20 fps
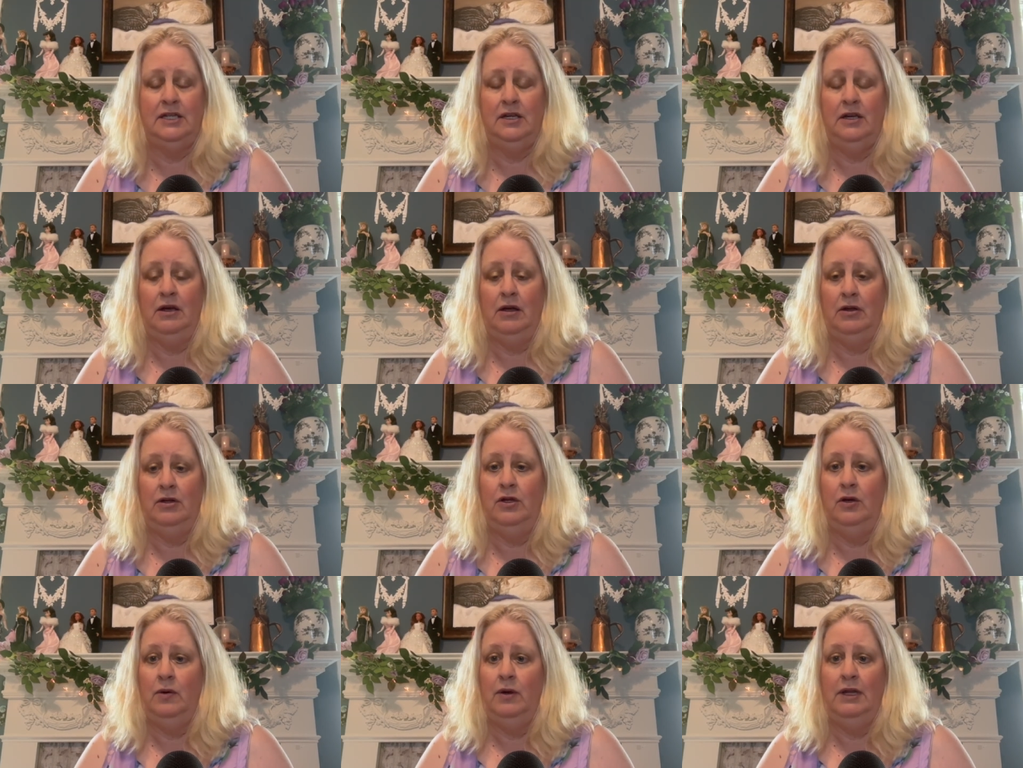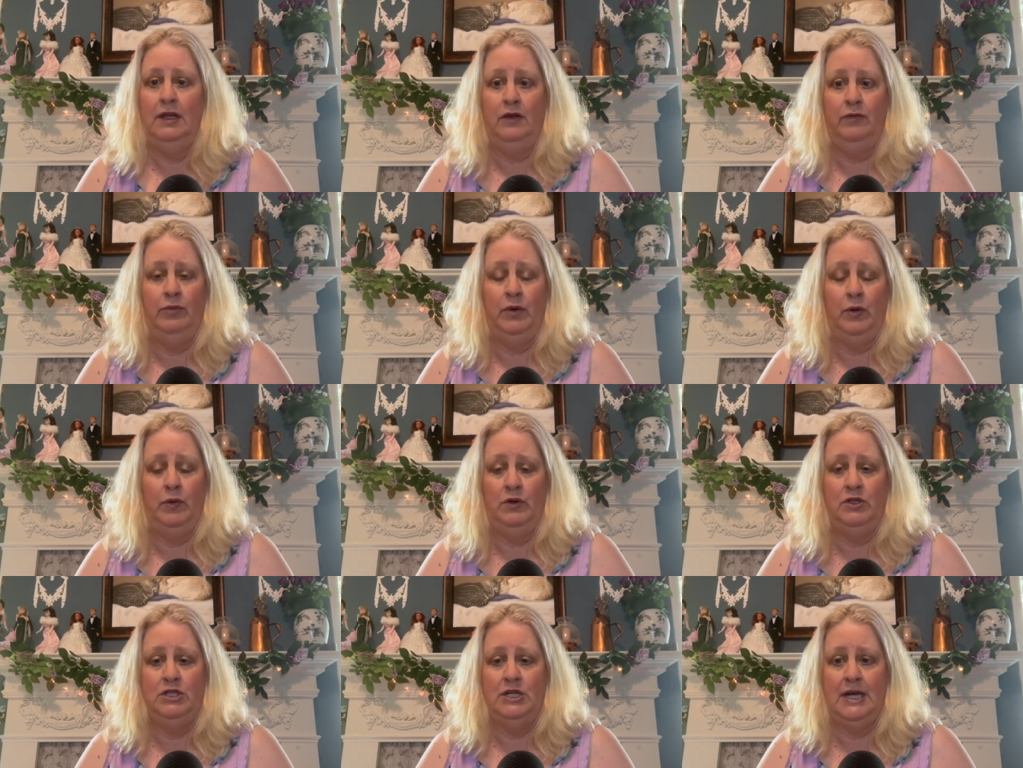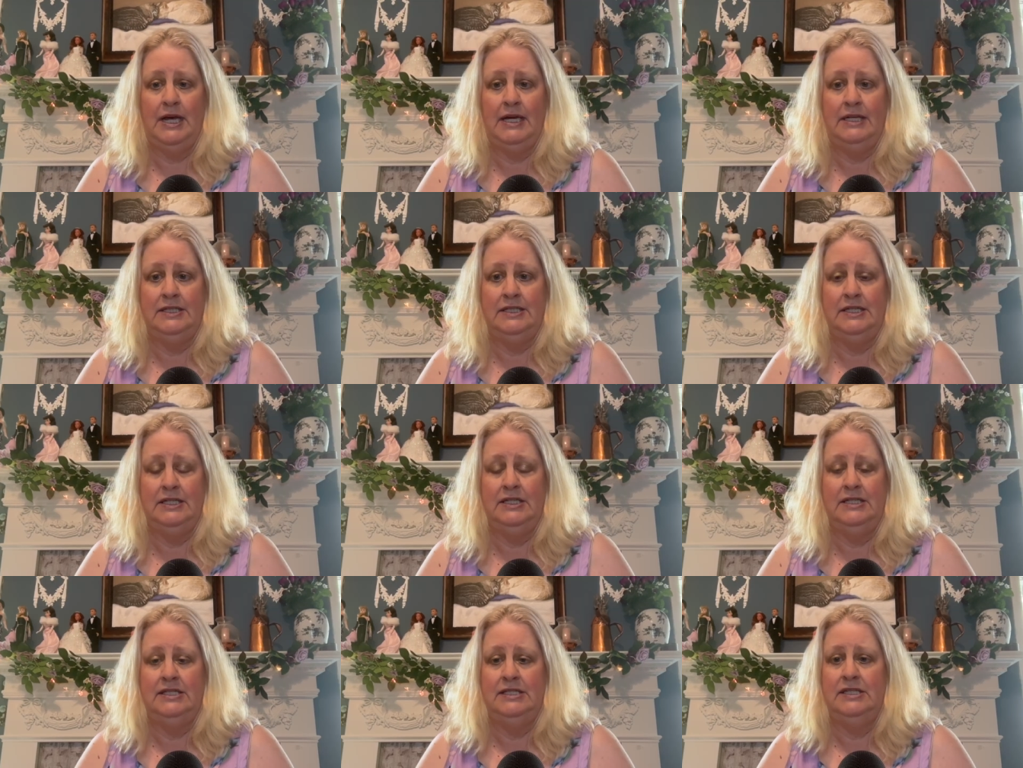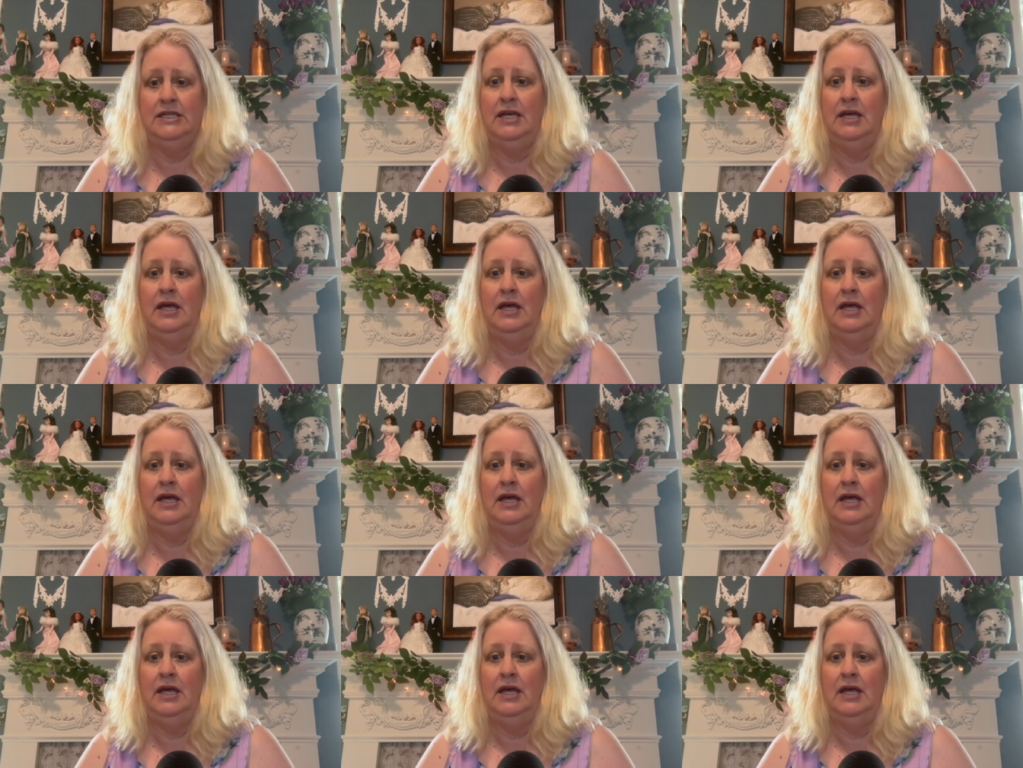Y'all know I love my witch caskets.